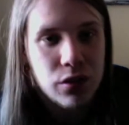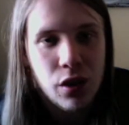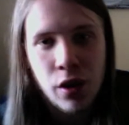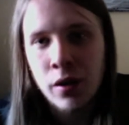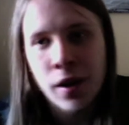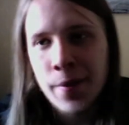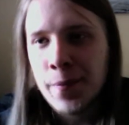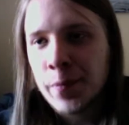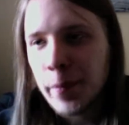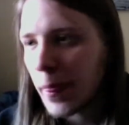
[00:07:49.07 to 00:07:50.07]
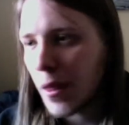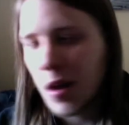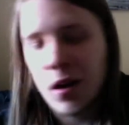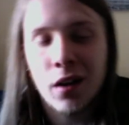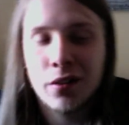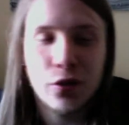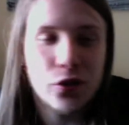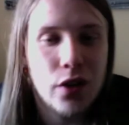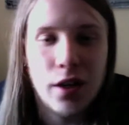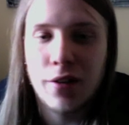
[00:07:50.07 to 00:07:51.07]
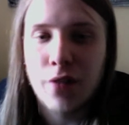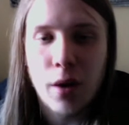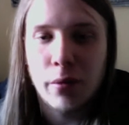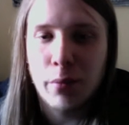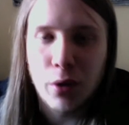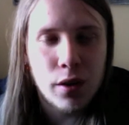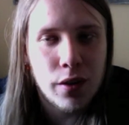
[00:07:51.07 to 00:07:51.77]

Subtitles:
So I've got a touchscreen. I've got my book.